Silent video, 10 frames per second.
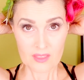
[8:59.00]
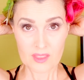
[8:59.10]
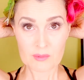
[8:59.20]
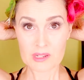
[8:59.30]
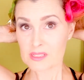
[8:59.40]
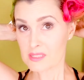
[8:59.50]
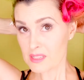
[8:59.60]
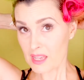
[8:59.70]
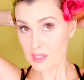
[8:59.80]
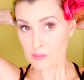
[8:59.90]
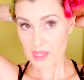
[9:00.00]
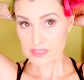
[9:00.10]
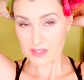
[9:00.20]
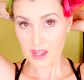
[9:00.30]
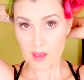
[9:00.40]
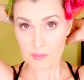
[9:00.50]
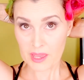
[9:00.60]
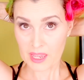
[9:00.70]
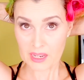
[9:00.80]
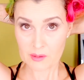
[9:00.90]
Then I'm going to slightly bend it up
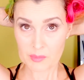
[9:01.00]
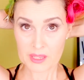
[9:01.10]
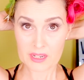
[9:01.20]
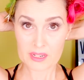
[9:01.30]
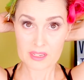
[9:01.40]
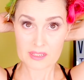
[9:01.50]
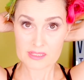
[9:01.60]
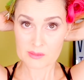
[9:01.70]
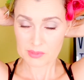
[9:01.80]
and pin it into